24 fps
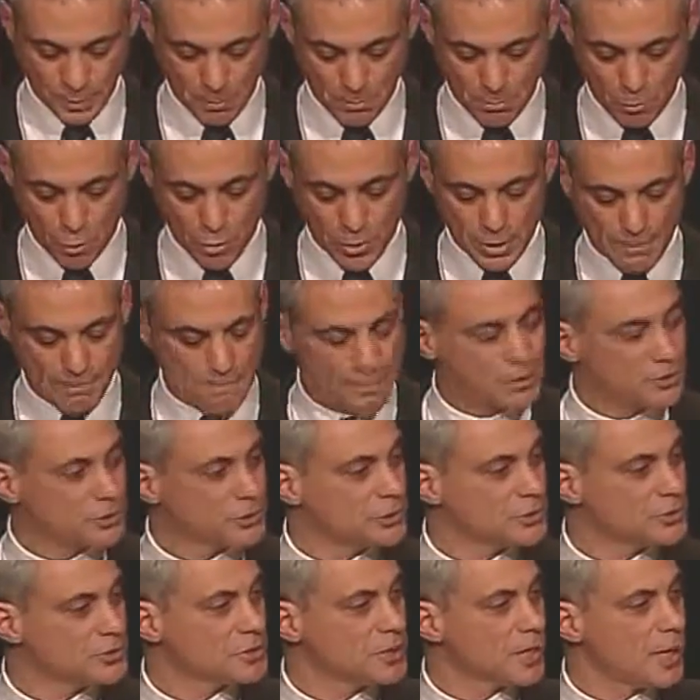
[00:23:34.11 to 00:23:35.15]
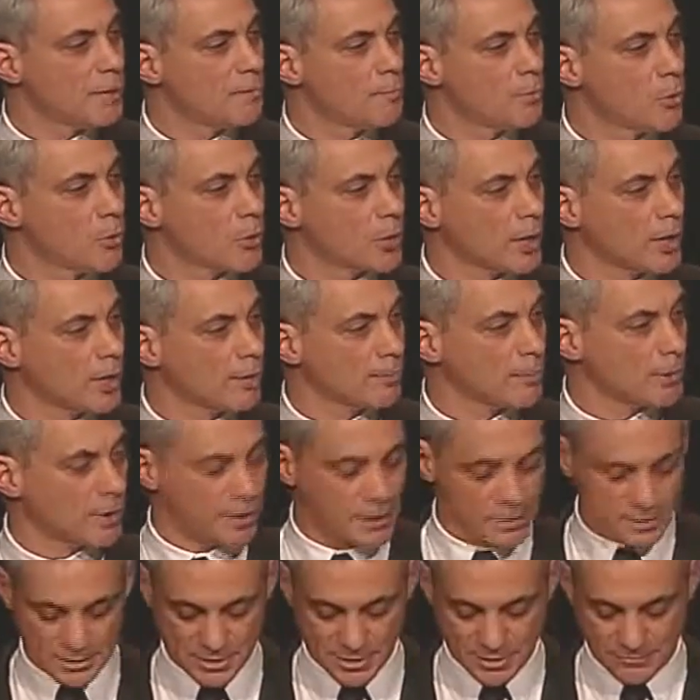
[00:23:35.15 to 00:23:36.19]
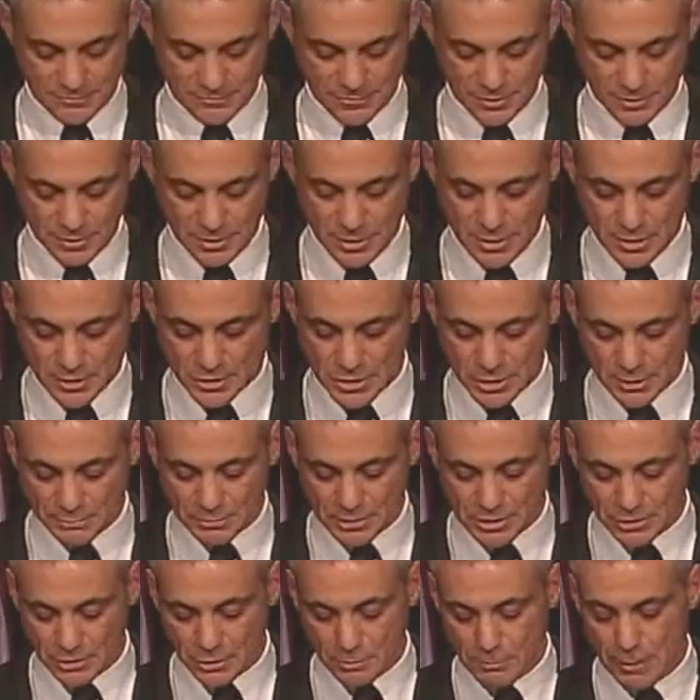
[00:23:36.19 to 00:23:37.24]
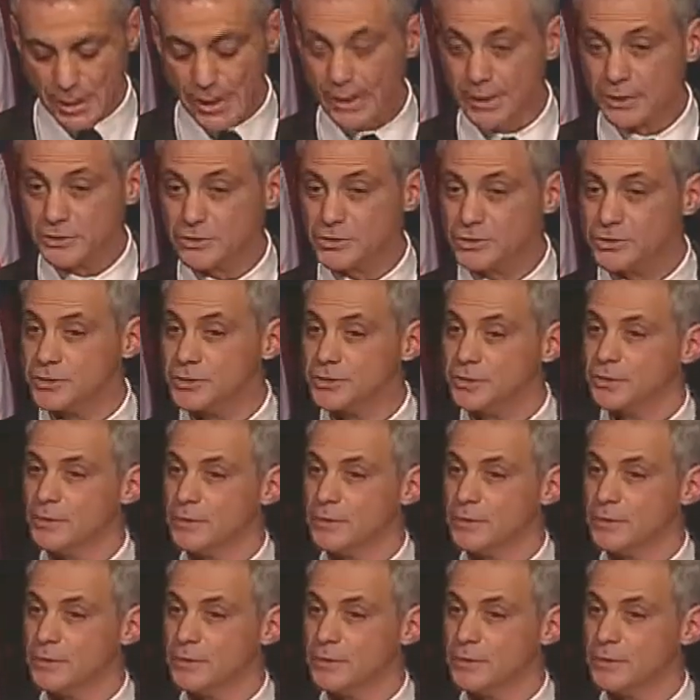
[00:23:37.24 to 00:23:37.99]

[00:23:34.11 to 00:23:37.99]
more ambitious, and more comprehensive, something to match